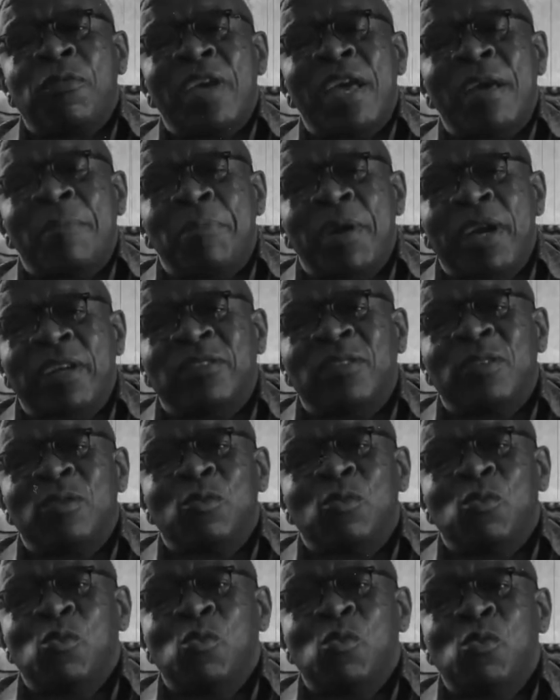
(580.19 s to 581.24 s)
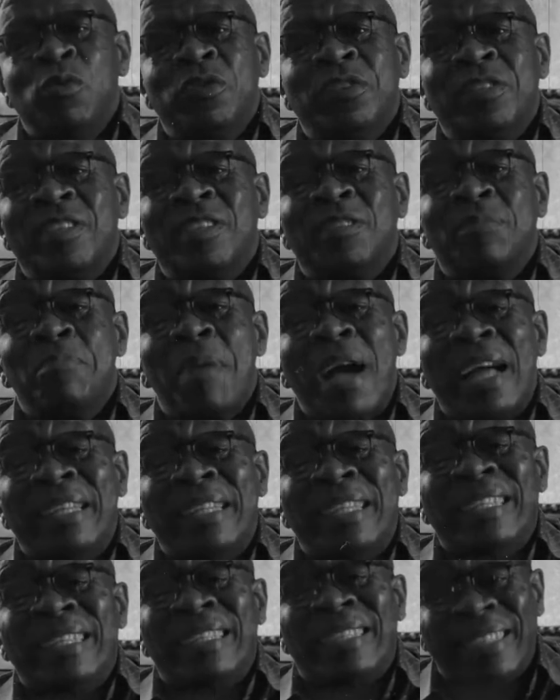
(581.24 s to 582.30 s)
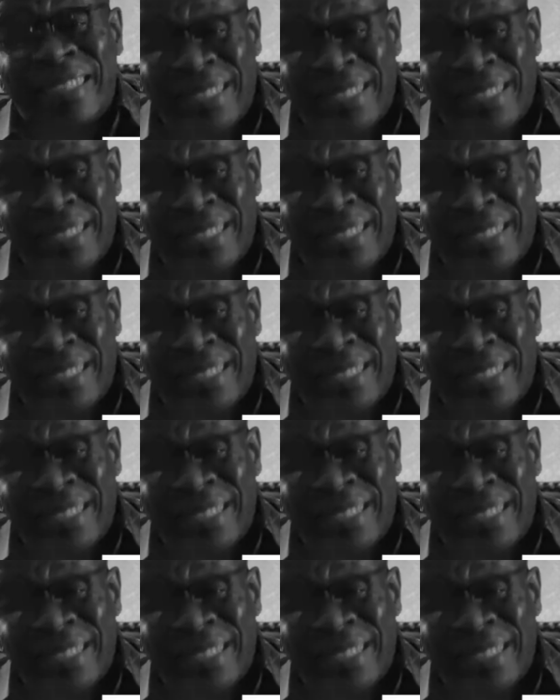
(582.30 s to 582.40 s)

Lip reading: a person who is a Spanish.